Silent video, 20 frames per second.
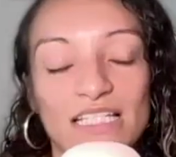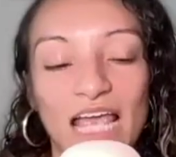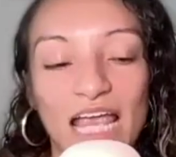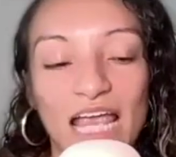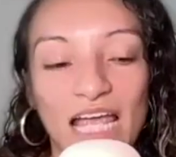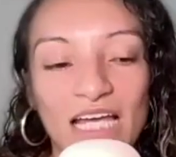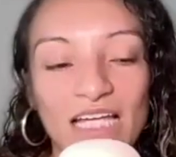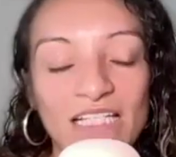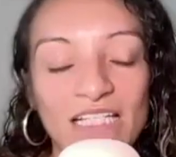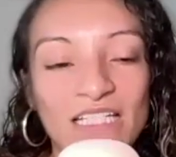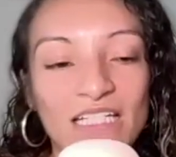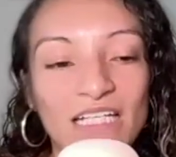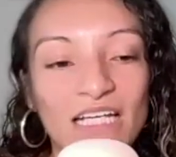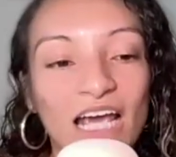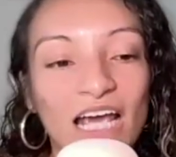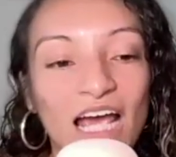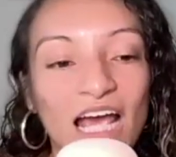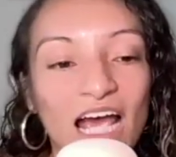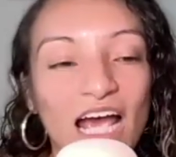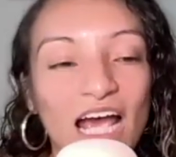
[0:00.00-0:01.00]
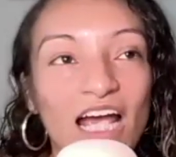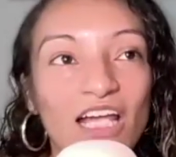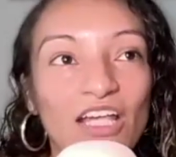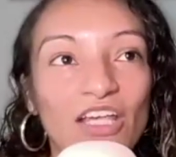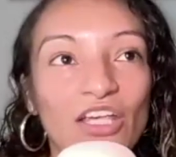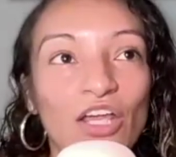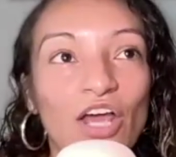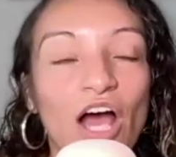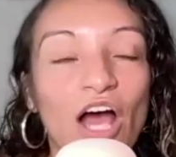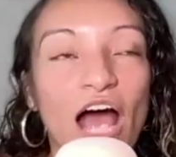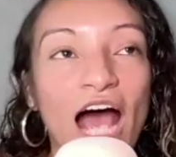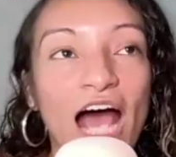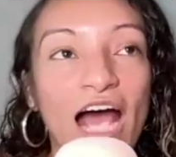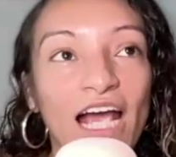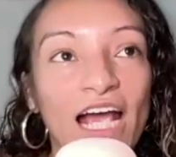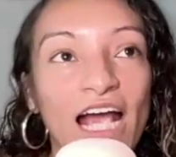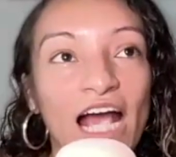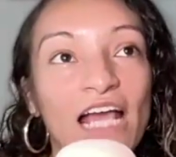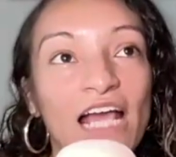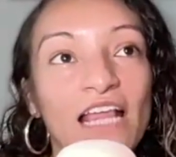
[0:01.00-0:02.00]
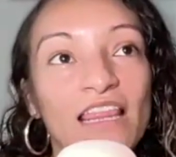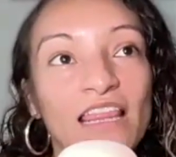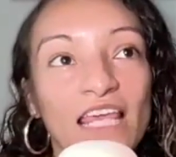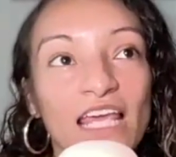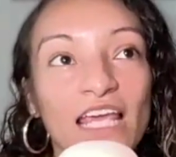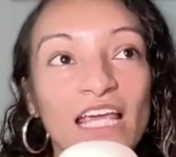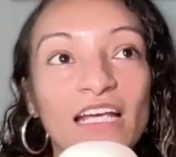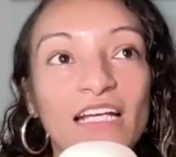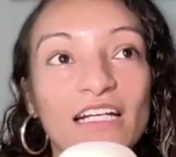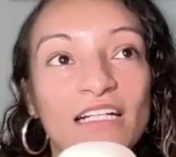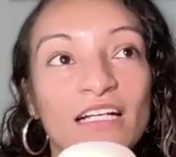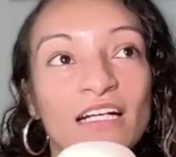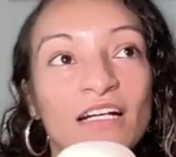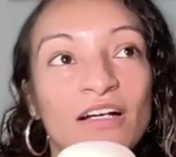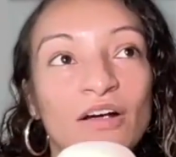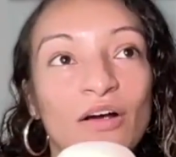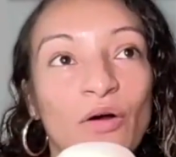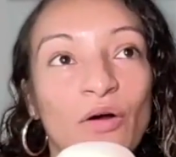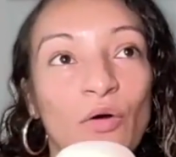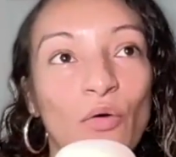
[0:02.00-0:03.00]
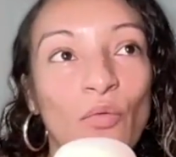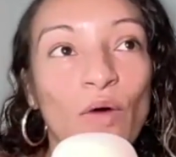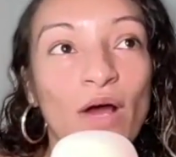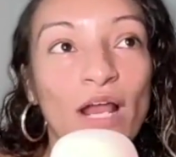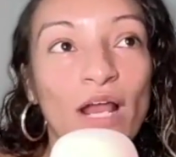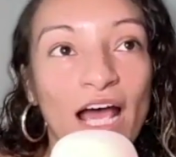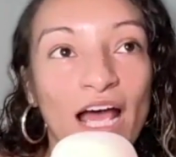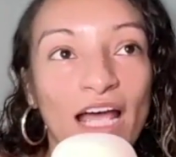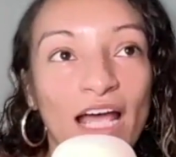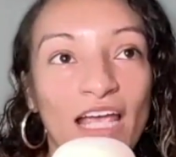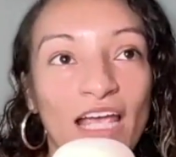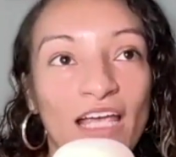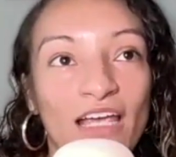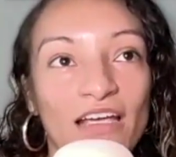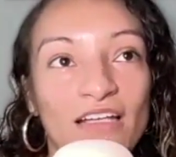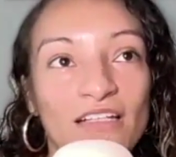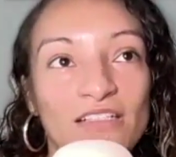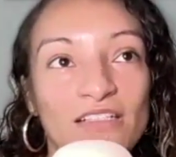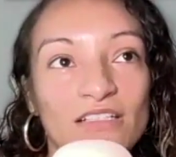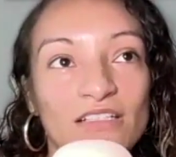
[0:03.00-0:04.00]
And I think when I